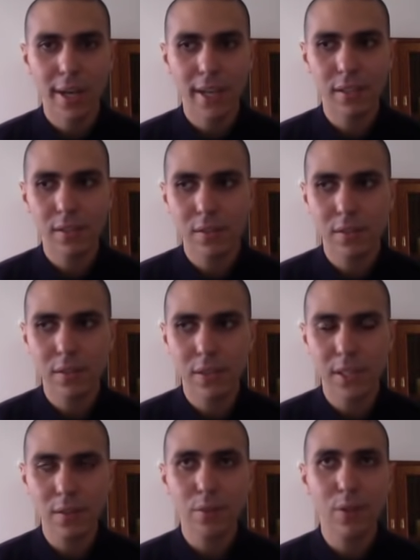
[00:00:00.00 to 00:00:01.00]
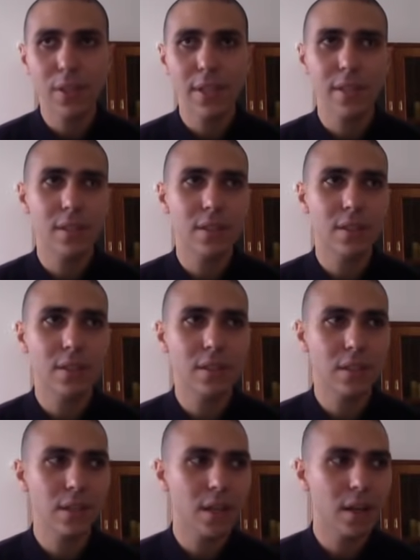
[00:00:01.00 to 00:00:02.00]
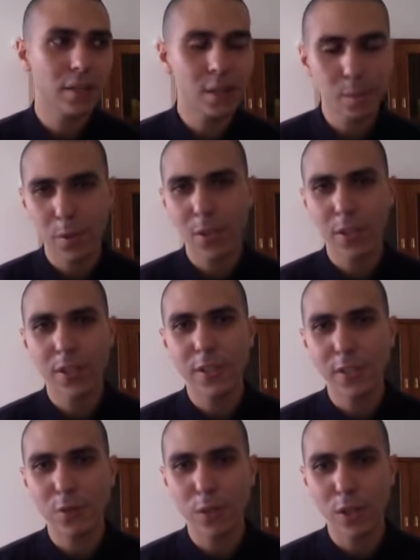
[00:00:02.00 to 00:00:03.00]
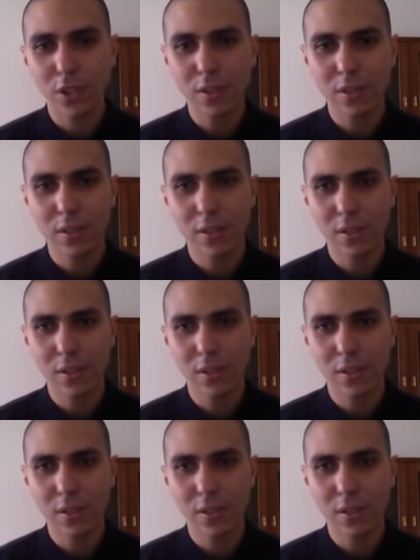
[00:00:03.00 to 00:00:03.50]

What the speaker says: And thankfully, it's a temporary situation.